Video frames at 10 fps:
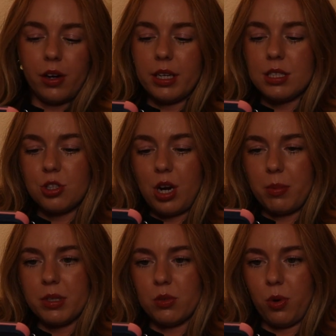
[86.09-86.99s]
All right,
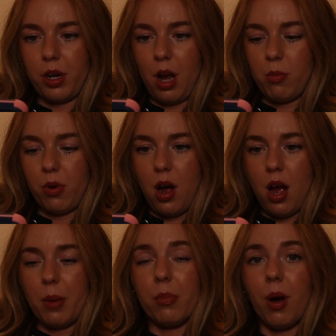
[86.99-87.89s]
strapless workout
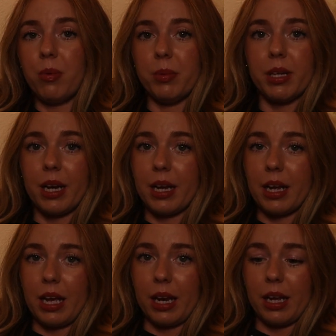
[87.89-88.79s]
bra. I'm probably
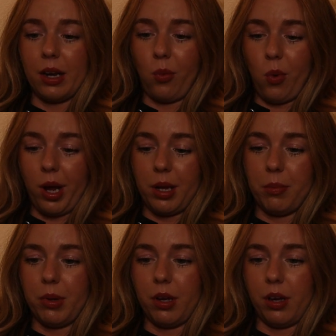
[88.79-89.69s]
gonna get it in a
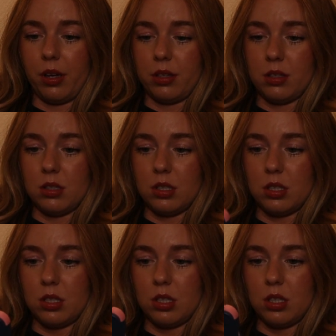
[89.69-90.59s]
white
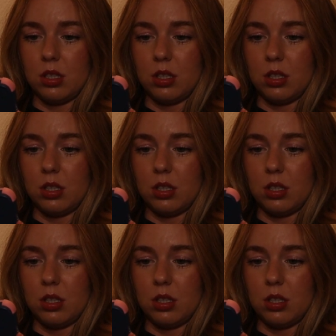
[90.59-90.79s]
because